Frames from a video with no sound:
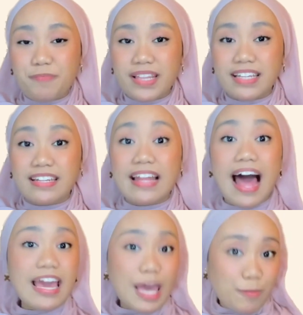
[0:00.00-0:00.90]
method that
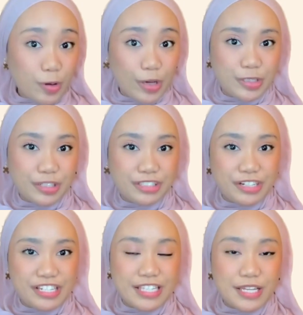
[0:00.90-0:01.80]
I am going to
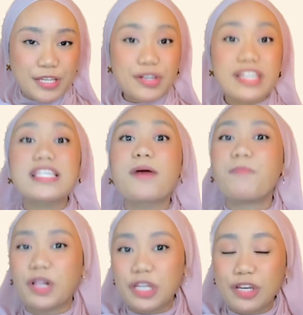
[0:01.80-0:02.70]
introduce to you is a
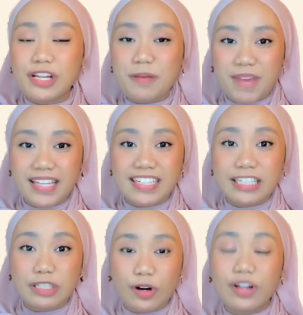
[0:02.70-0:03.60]
molecular
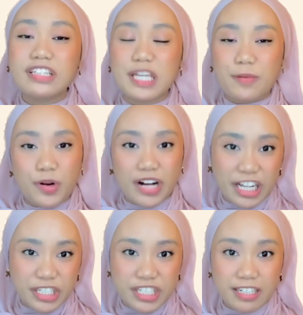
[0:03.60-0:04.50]
method called
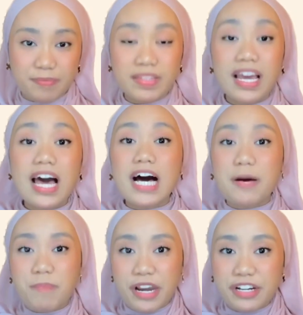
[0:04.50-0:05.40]
hemoculture,
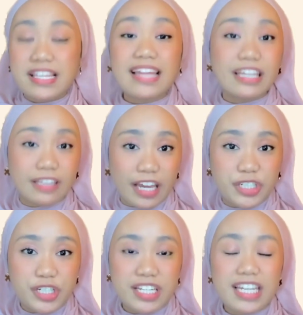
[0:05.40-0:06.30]
a parasite
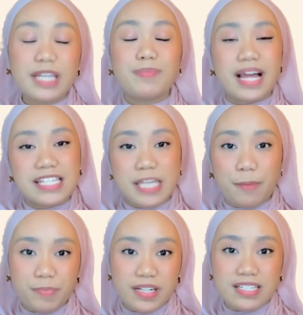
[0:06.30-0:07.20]
detection in blood
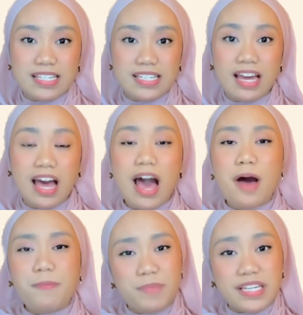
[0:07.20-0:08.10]
samples.
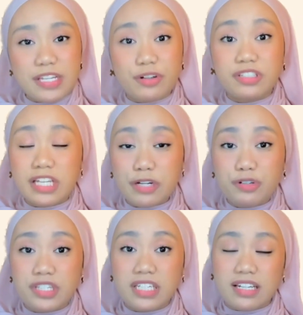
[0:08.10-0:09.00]
Based on T.
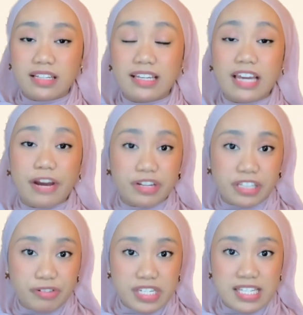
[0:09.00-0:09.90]
cruzi genetic
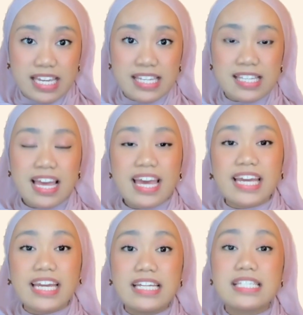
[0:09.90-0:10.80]
characteristics,
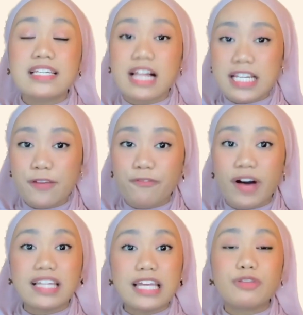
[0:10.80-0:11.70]
it is
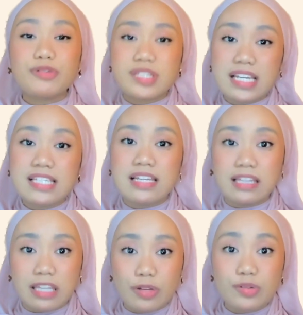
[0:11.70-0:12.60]
classified into 6
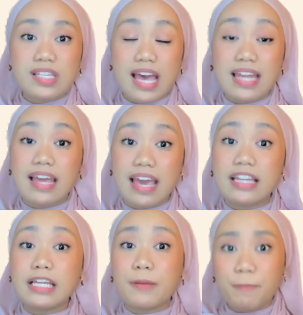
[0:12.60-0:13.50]
DTUs and
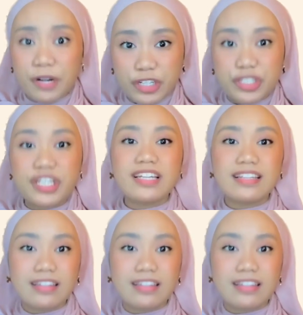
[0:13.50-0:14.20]
an emerging